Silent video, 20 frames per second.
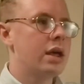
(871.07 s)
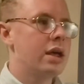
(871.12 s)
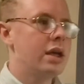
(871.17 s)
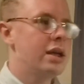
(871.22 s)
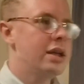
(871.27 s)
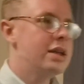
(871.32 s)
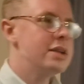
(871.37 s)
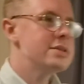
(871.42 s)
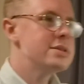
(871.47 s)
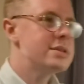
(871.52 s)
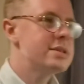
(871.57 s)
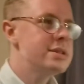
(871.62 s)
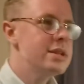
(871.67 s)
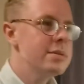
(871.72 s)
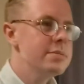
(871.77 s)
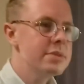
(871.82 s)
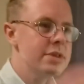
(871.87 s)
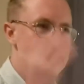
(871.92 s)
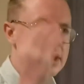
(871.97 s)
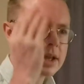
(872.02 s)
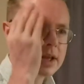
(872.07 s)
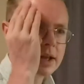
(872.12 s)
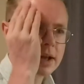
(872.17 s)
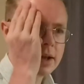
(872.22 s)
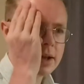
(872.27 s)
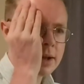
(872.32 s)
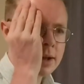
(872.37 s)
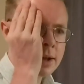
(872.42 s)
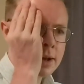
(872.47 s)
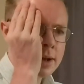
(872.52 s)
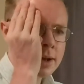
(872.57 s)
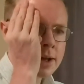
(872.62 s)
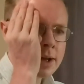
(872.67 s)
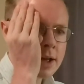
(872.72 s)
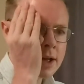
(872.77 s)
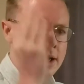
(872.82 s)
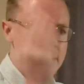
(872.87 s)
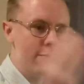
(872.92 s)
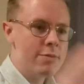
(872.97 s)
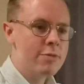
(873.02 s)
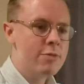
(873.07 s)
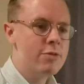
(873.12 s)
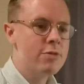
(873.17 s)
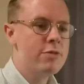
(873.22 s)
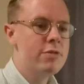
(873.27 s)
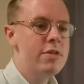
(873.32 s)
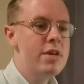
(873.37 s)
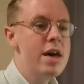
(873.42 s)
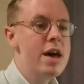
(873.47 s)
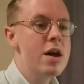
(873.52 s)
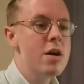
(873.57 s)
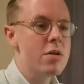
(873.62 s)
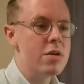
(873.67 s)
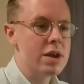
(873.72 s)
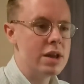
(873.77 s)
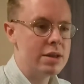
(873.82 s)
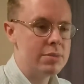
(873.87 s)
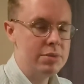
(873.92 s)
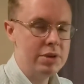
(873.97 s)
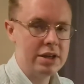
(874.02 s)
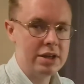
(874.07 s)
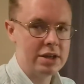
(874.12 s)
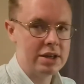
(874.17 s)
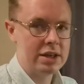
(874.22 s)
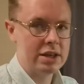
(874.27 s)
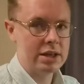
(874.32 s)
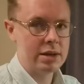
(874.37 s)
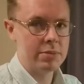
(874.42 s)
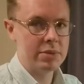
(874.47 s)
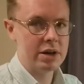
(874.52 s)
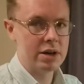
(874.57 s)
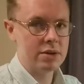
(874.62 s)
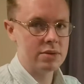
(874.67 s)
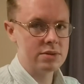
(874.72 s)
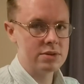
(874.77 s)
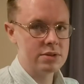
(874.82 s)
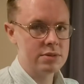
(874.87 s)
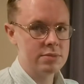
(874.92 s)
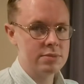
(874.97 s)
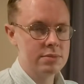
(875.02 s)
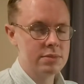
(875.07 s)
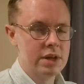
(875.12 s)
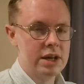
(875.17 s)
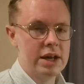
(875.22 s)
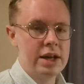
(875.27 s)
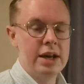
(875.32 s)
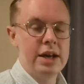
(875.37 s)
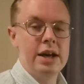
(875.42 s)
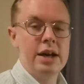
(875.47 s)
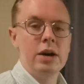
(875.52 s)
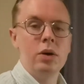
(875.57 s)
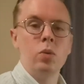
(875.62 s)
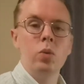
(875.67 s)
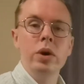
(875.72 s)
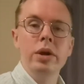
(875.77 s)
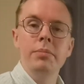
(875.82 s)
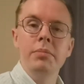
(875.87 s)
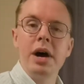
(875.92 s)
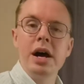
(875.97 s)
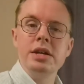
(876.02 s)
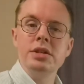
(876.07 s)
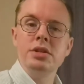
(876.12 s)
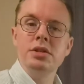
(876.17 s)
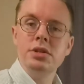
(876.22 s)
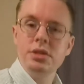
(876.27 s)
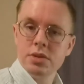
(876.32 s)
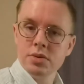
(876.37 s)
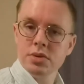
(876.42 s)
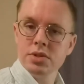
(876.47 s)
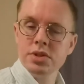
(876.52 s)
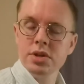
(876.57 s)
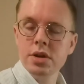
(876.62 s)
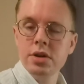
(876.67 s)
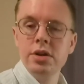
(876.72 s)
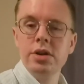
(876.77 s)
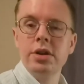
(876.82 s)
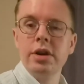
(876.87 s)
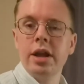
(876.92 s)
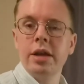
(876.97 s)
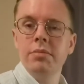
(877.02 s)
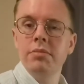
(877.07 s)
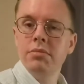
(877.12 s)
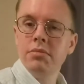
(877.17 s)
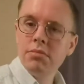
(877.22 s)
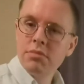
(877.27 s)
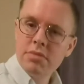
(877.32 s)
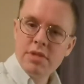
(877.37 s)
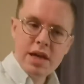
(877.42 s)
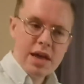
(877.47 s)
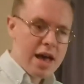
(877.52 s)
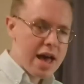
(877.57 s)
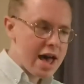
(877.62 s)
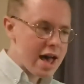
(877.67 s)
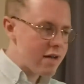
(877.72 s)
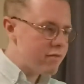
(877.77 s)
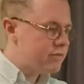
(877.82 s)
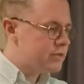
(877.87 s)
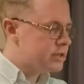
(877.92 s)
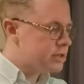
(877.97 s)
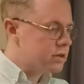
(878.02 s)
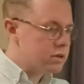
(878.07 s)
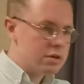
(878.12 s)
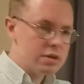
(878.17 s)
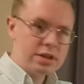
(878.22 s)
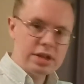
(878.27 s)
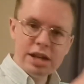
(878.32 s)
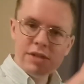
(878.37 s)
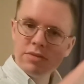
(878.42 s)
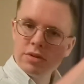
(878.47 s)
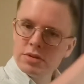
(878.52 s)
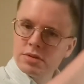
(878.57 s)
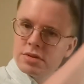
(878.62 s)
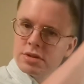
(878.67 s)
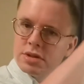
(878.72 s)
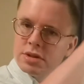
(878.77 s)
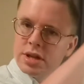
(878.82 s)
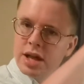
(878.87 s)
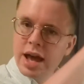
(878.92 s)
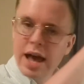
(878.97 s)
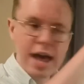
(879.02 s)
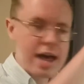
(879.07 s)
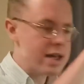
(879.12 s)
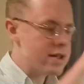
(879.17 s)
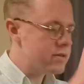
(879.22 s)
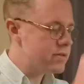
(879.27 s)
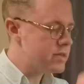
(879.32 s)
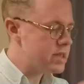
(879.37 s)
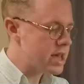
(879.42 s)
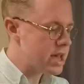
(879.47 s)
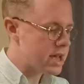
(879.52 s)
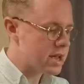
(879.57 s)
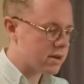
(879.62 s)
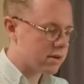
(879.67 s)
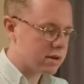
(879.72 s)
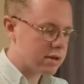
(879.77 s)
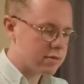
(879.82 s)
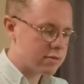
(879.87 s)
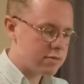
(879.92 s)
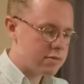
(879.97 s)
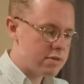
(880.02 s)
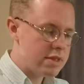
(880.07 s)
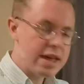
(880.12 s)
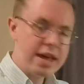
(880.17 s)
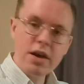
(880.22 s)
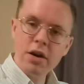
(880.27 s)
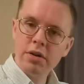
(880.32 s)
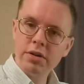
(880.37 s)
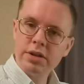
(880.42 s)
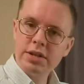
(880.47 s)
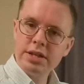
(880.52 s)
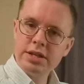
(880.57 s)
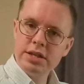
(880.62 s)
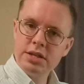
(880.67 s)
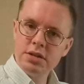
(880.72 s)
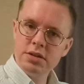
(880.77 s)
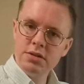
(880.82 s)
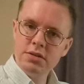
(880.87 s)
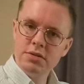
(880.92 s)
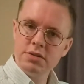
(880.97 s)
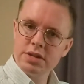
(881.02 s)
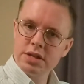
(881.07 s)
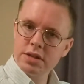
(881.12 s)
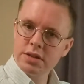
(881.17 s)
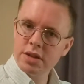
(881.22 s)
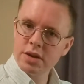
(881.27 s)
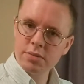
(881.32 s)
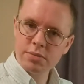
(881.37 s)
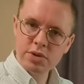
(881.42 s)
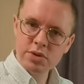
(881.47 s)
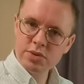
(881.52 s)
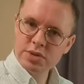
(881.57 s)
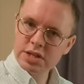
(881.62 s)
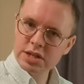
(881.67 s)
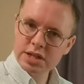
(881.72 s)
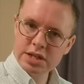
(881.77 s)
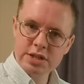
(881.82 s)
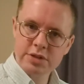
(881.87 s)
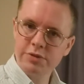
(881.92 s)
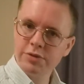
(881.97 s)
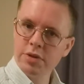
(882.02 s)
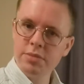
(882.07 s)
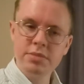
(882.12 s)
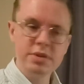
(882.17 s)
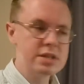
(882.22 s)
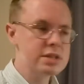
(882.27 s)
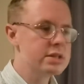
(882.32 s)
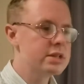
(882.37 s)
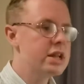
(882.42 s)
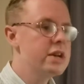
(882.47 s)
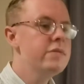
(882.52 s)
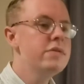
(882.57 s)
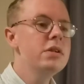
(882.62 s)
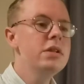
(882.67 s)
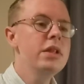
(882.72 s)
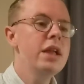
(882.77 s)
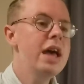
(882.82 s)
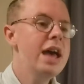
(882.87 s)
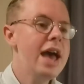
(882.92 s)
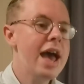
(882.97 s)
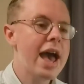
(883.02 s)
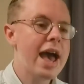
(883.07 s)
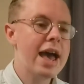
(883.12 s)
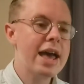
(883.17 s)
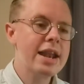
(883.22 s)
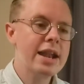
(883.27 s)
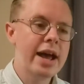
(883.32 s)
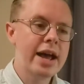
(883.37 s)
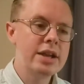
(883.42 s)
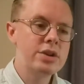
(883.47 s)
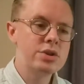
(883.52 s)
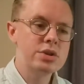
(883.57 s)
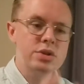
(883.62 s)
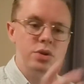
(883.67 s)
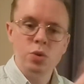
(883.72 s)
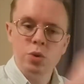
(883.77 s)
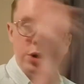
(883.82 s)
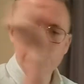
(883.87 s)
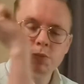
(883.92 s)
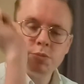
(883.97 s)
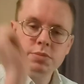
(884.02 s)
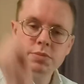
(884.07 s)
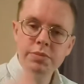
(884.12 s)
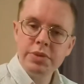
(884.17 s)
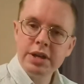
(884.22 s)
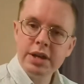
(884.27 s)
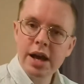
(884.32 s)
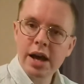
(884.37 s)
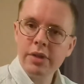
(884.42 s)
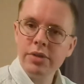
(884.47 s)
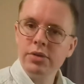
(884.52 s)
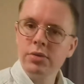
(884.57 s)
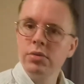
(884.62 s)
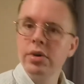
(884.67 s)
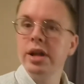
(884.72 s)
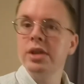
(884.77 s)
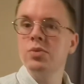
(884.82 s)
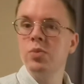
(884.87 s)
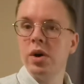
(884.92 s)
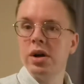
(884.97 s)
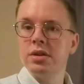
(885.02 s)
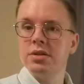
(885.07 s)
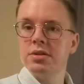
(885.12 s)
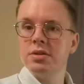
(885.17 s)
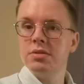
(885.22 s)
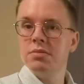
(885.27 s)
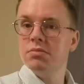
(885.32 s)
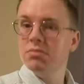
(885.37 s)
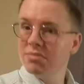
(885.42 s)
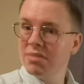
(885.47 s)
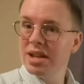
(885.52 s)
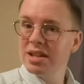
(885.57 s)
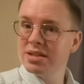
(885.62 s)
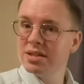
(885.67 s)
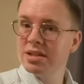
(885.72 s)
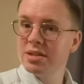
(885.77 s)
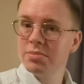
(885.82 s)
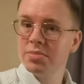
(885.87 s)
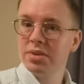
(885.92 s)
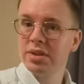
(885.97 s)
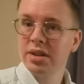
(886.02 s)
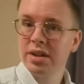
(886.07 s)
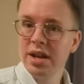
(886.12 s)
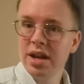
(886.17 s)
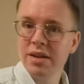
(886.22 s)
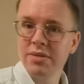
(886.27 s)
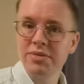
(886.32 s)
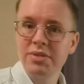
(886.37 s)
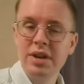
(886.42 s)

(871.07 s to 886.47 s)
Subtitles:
is something I'm very picky about. When my students are learning, they have certain levels. And then if they are here, then their music is from this level, and I just pick out the right ones. That's simple enough.